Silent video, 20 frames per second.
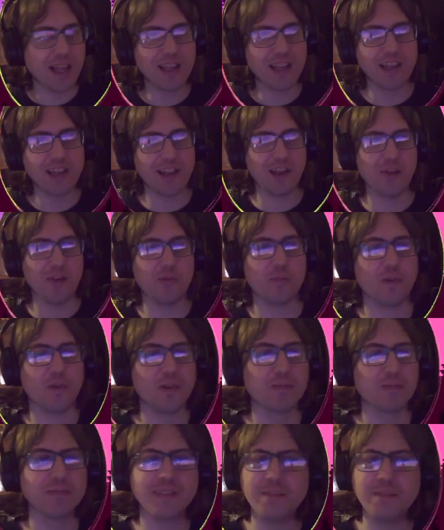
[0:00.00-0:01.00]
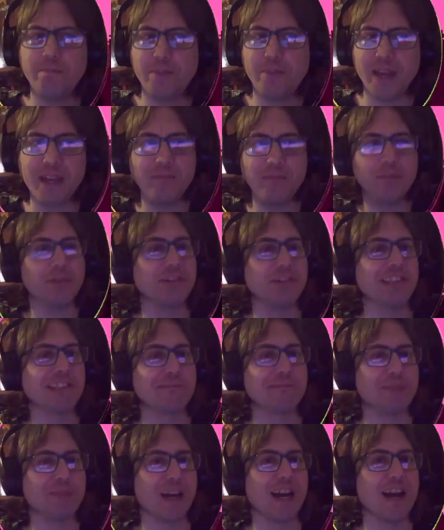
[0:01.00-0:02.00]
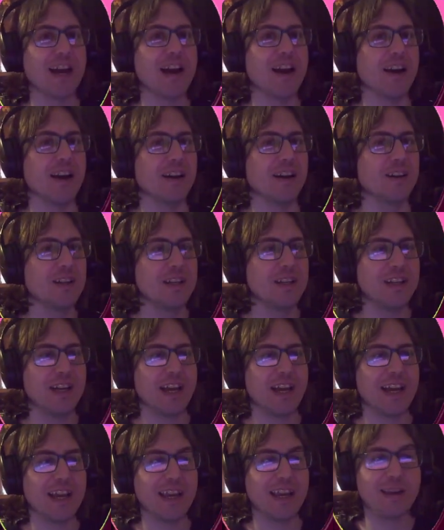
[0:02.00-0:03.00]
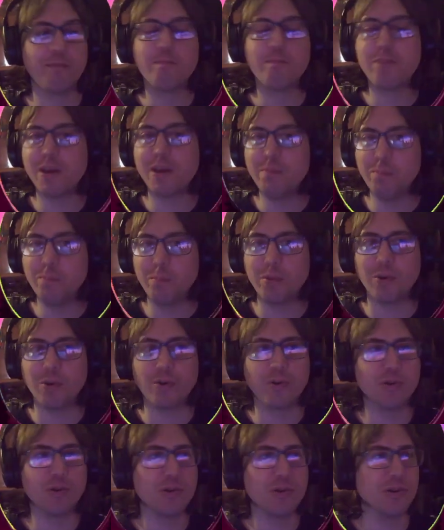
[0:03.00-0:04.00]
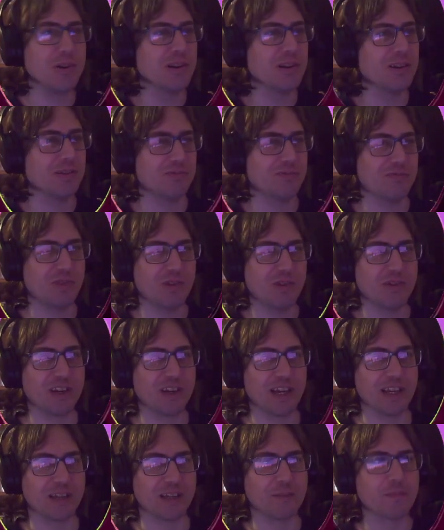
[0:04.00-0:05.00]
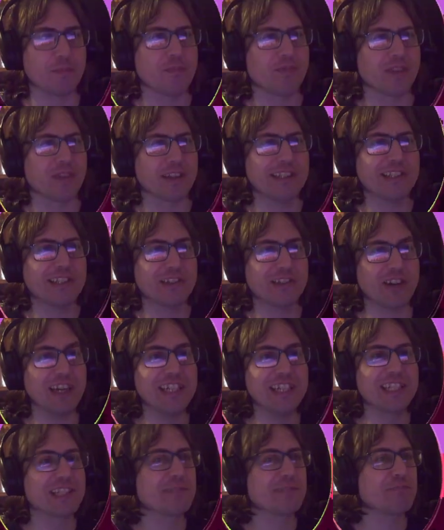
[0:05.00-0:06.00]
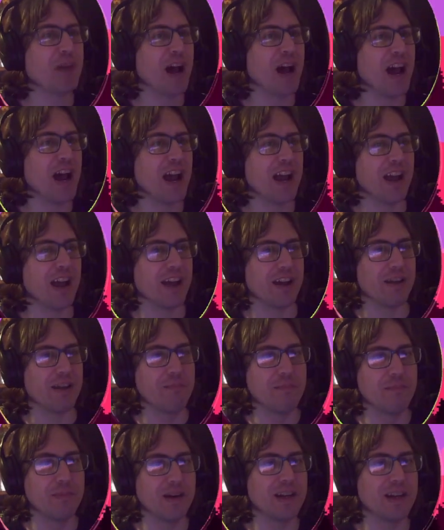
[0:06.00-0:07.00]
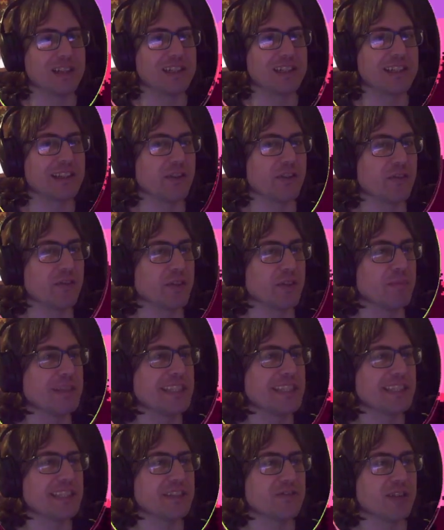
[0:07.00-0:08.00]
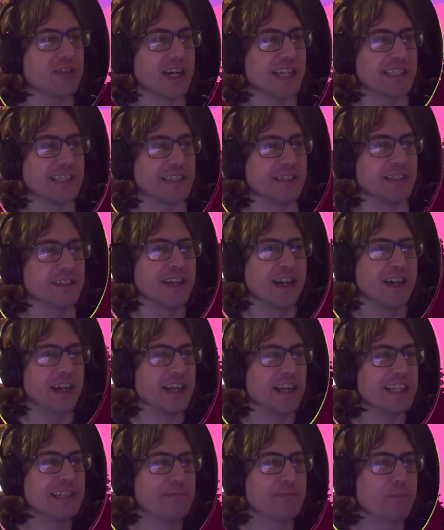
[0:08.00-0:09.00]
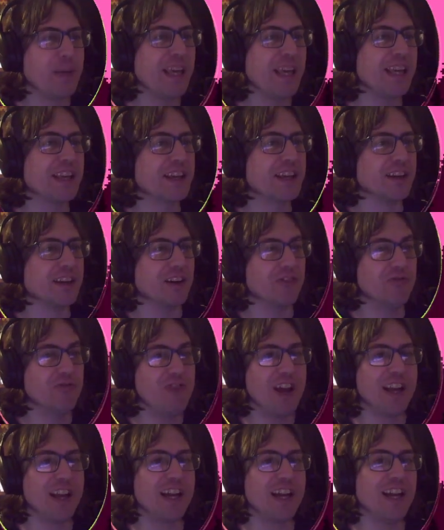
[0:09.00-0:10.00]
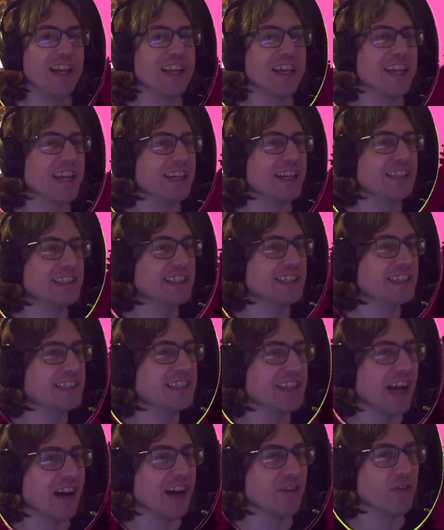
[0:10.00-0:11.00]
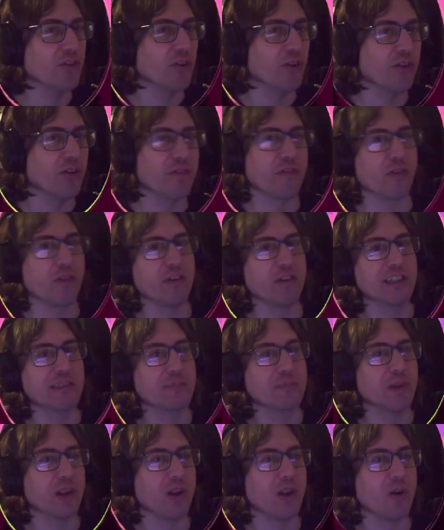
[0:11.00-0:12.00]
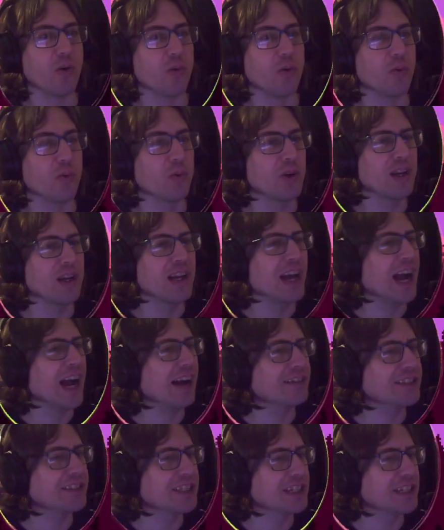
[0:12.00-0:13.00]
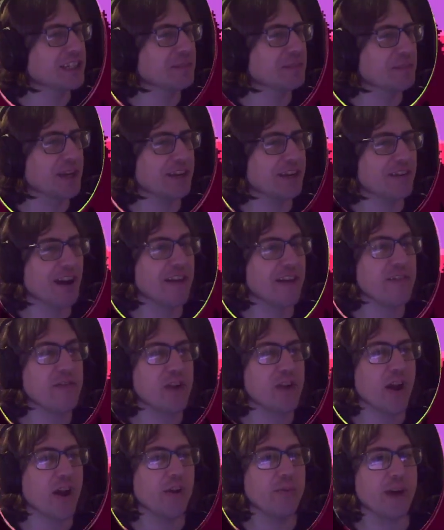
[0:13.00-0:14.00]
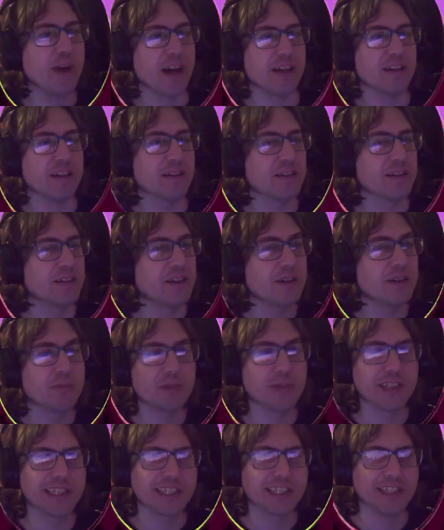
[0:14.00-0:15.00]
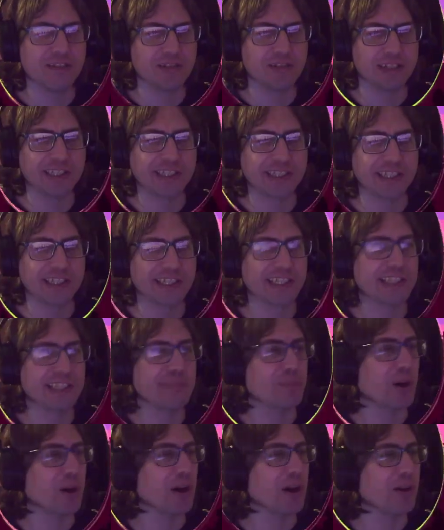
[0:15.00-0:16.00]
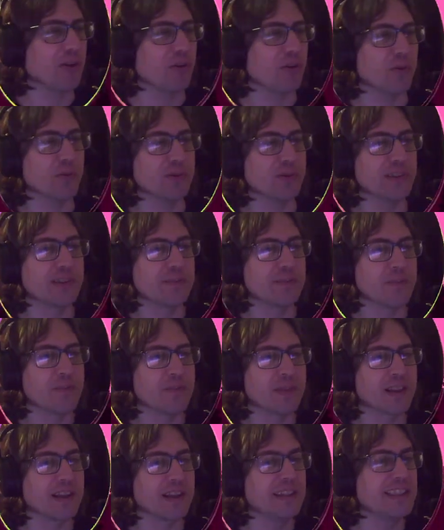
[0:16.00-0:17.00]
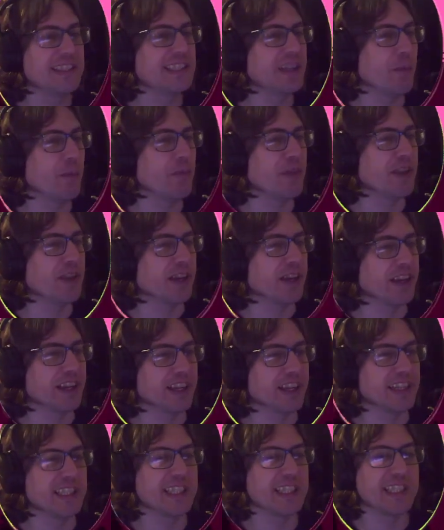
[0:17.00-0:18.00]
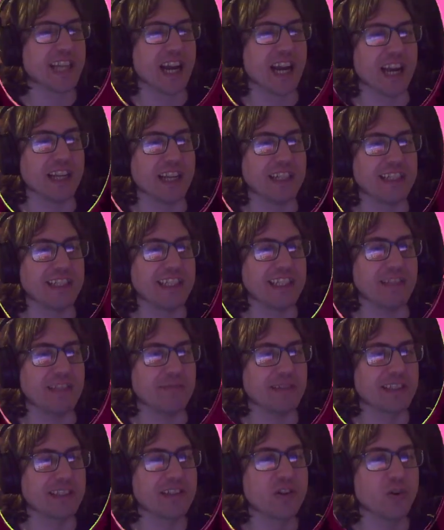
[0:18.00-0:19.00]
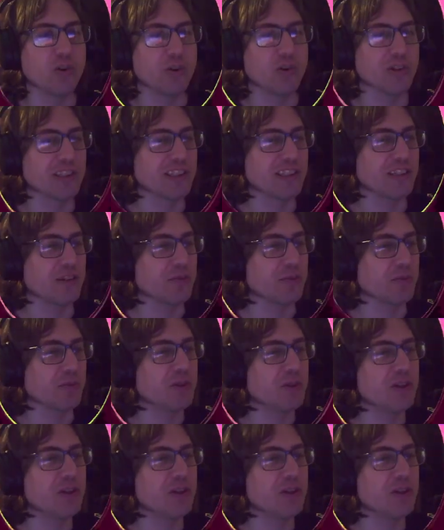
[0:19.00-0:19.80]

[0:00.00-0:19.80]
Hello, welcome to Pinball Spire, a pinball roguelike. A strange spire emerges over the misty horizon. At its peak, a red eye gazes down on the forest below. How did it appear out of nowhere? What secrets does the spire hold? Something inside seems to call to you.